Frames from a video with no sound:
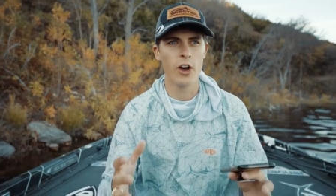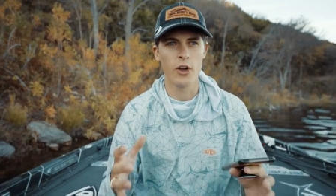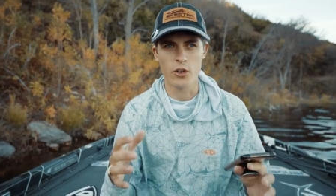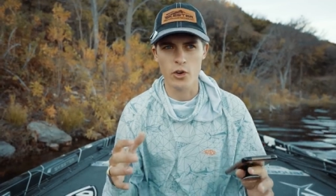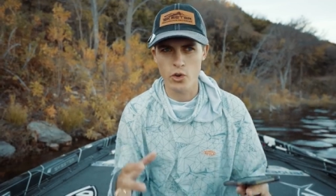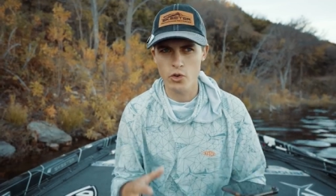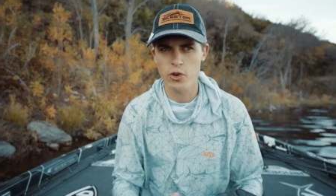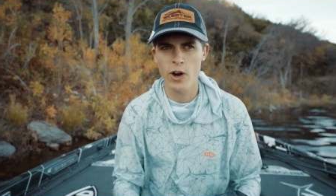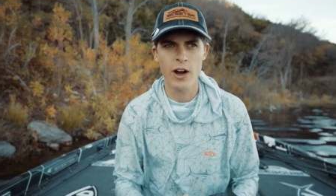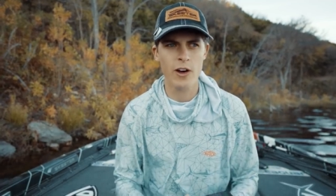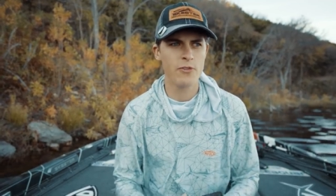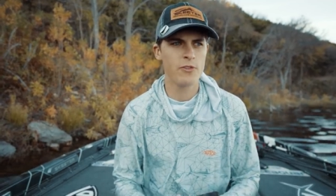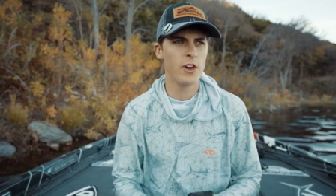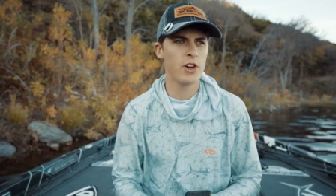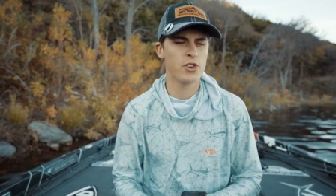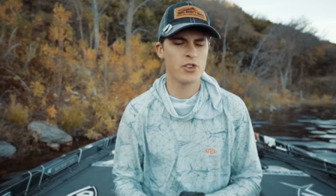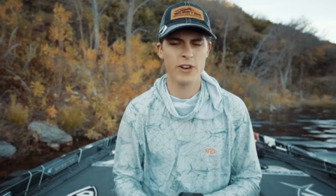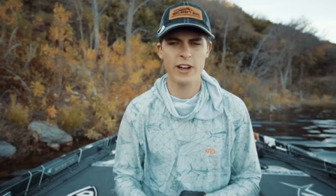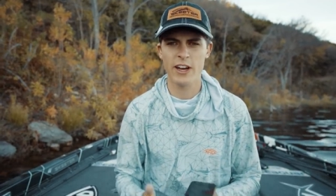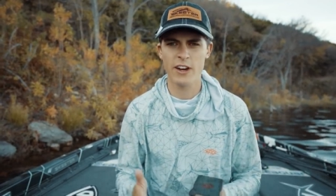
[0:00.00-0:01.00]
on
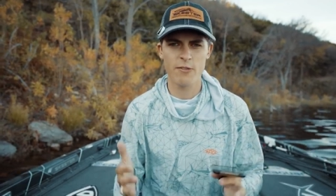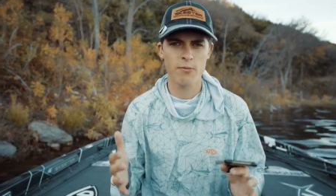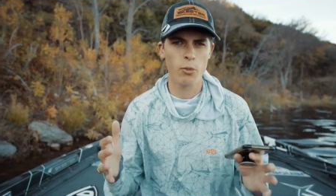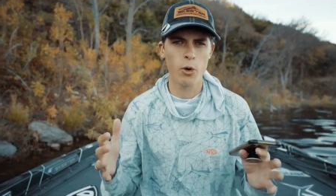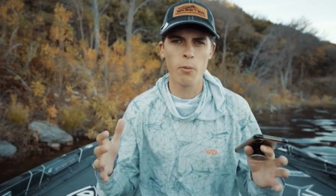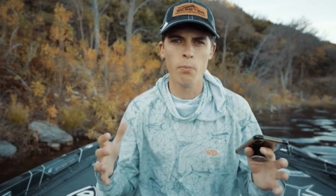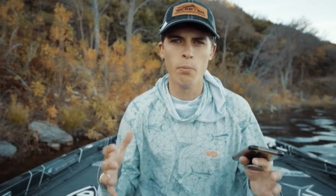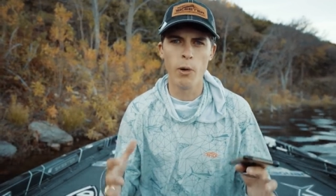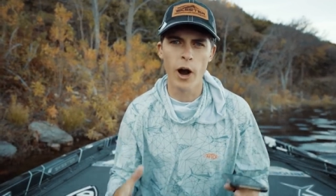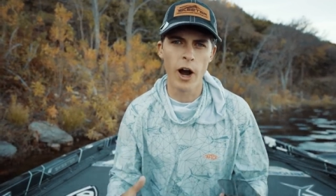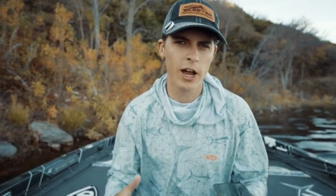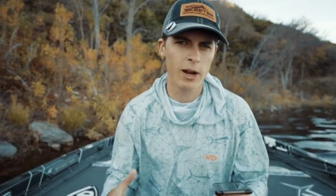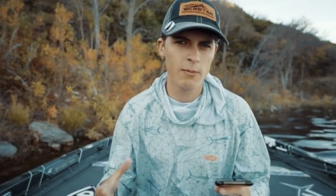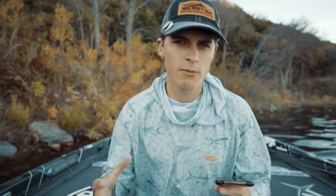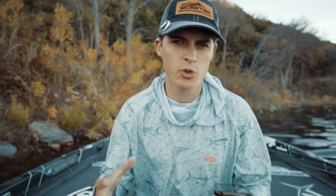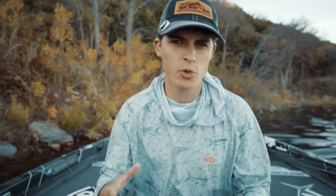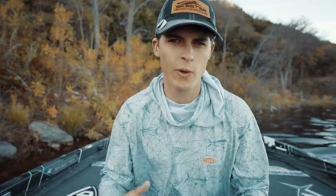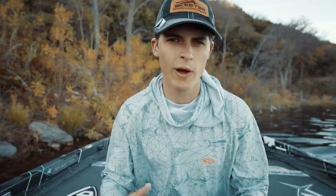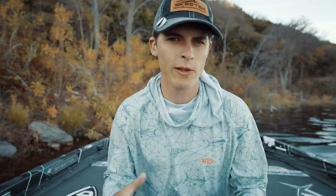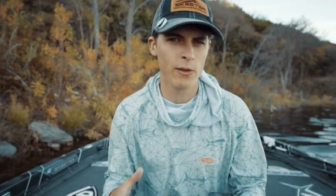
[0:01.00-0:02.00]
crawfish or kind of more
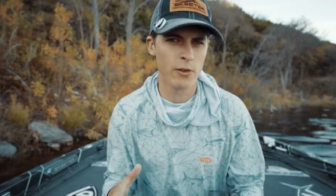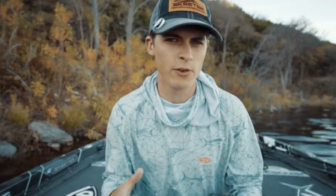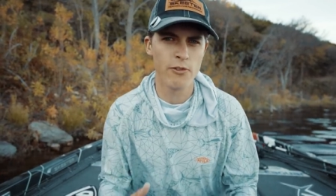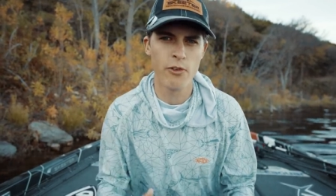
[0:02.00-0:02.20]
bottom dweller